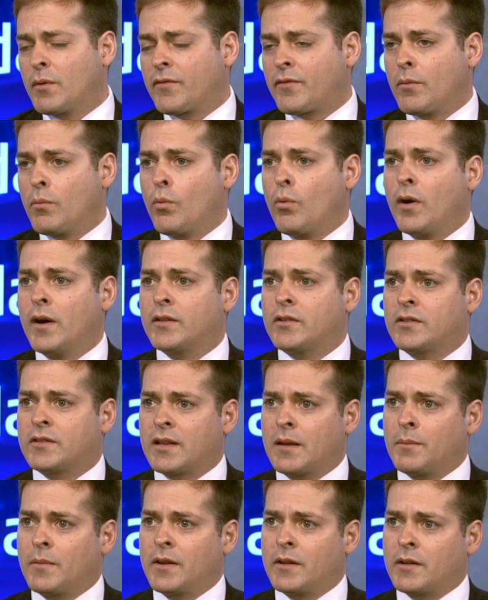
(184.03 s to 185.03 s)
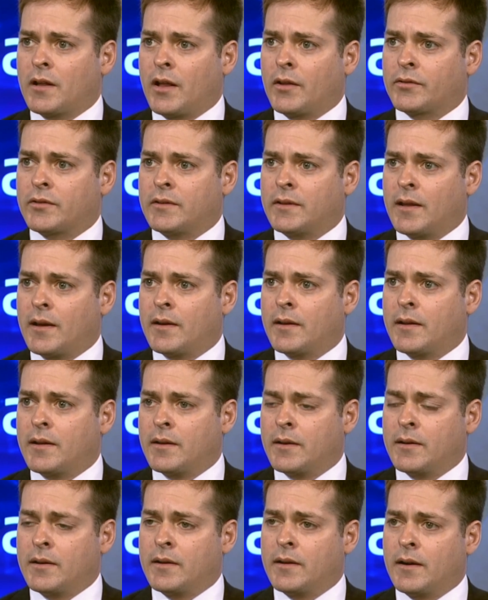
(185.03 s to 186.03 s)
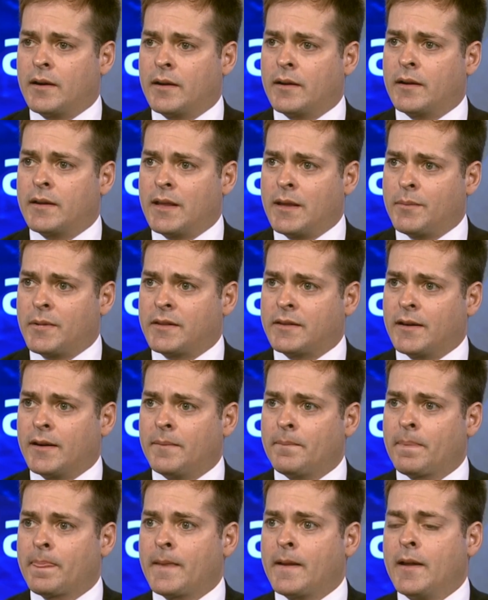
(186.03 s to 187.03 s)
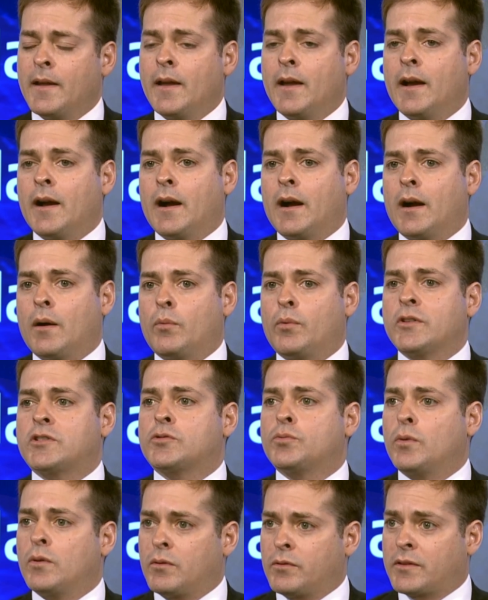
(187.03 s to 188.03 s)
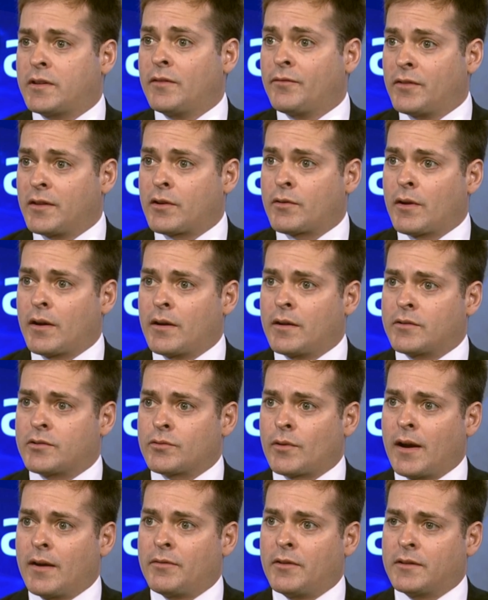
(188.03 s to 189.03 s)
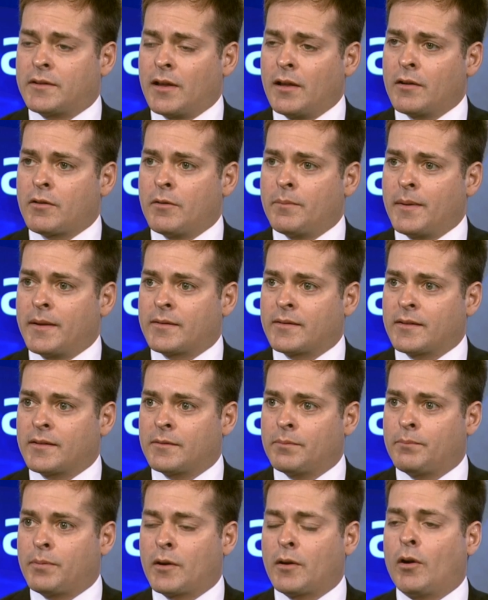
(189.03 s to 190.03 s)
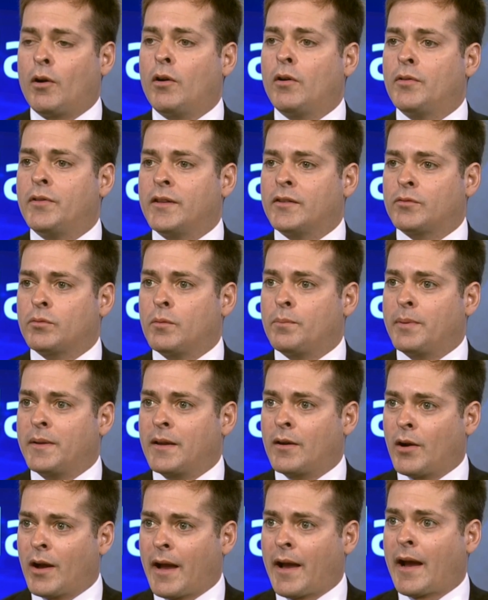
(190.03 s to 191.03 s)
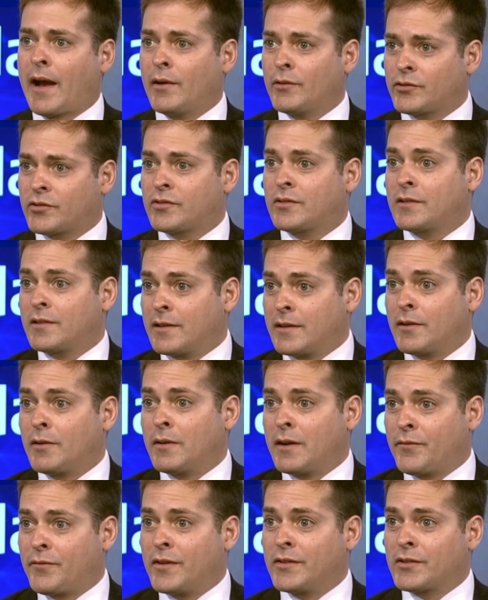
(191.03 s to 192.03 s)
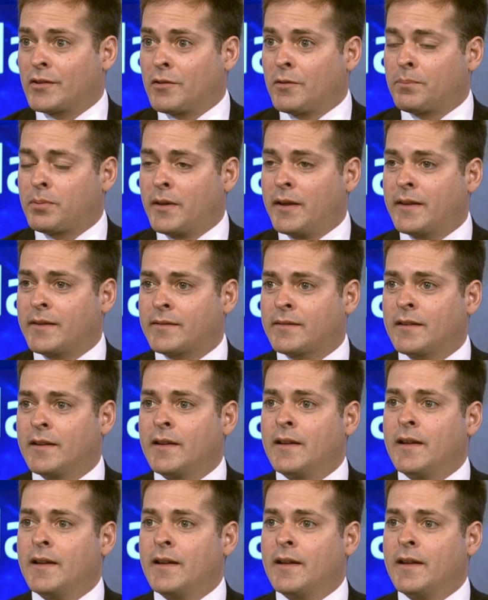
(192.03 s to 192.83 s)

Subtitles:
from $1 to $10 million in EBITDA. Which will definitely drive the telco business, but all of this will be housed, in a physical place,